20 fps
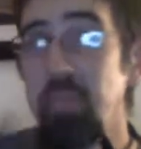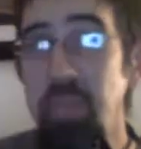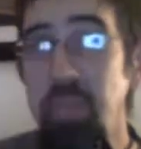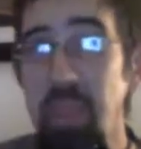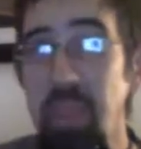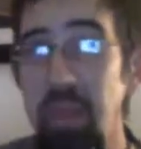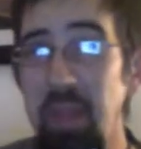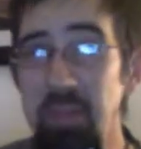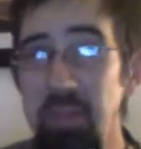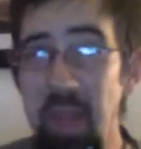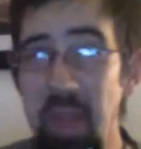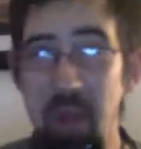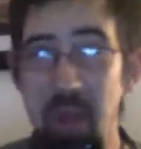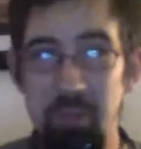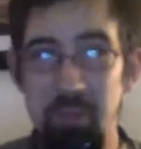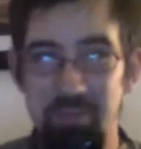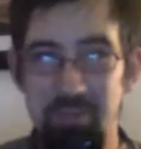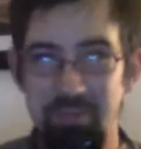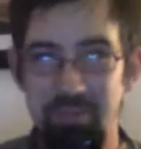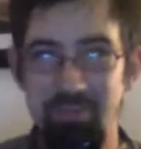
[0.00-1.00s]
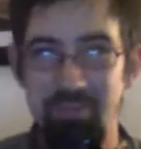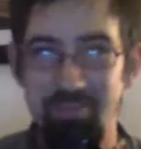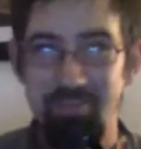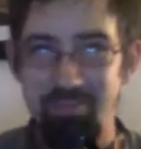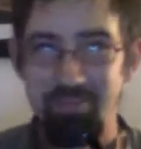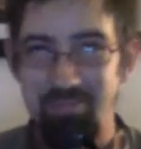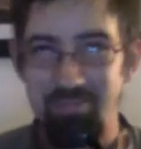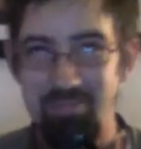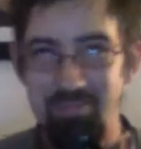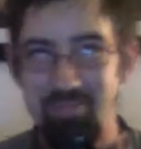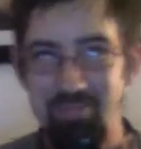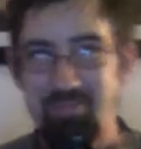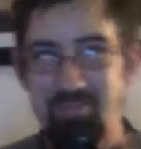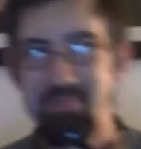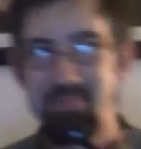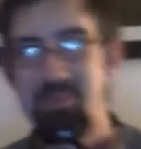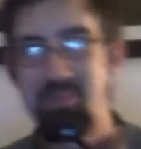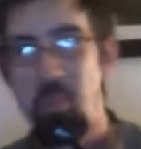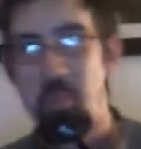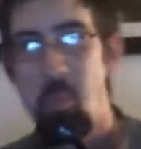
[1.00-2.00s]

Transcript: Yeah. No, if he